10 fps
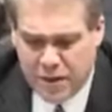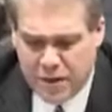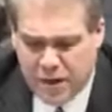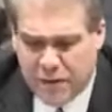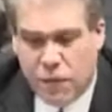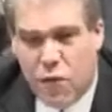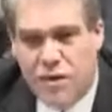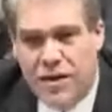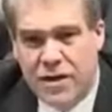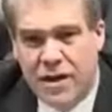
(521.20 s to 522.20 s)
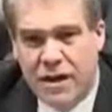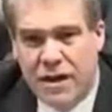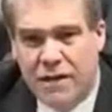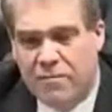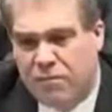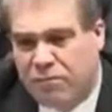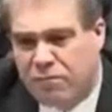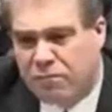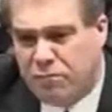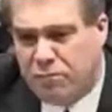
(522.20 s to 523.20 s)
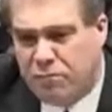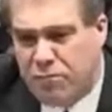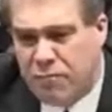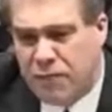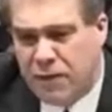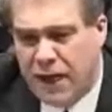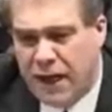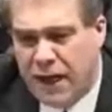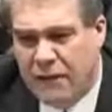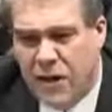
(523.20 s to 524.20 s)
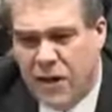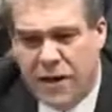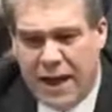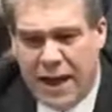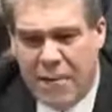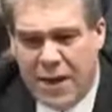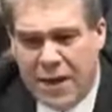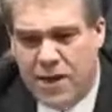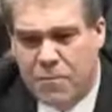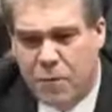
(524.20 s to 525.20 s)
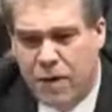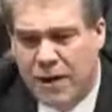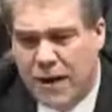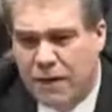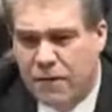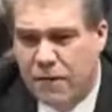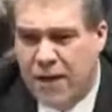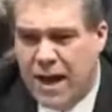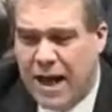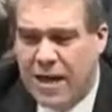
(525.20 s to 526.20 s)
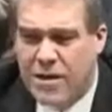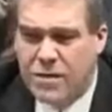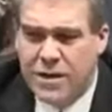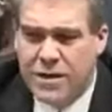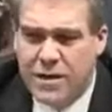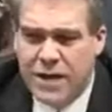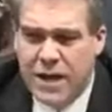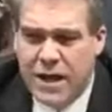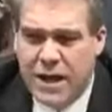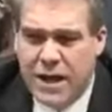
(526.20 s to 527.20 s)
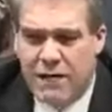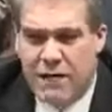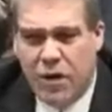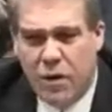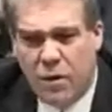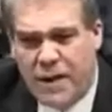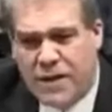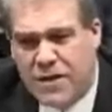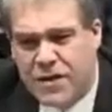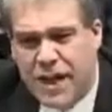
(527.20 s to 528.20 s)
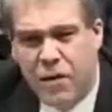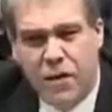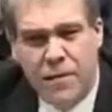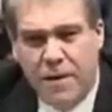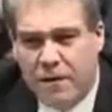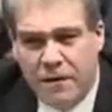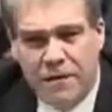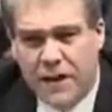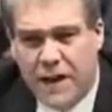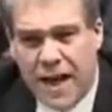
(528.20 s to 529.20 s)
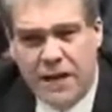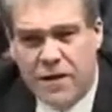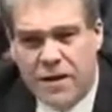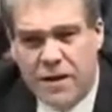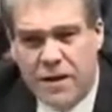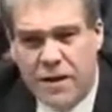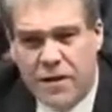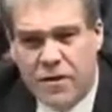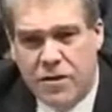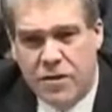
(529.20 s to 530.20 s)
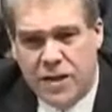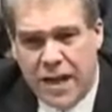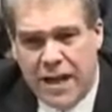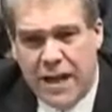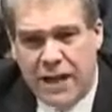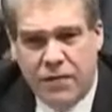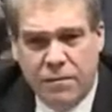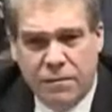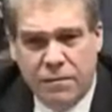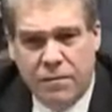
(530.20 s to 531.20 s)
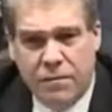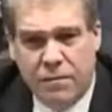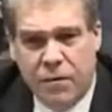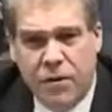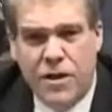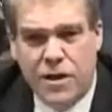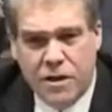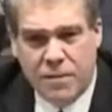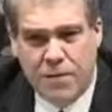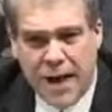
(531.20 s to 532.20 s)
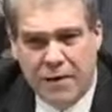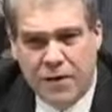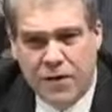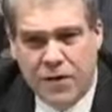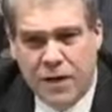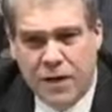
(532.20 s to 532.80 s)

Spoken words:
Unfortunately, even though I made this point on the floor of the House, which is even though we as a state only pay $50 to GALs for indigent parents,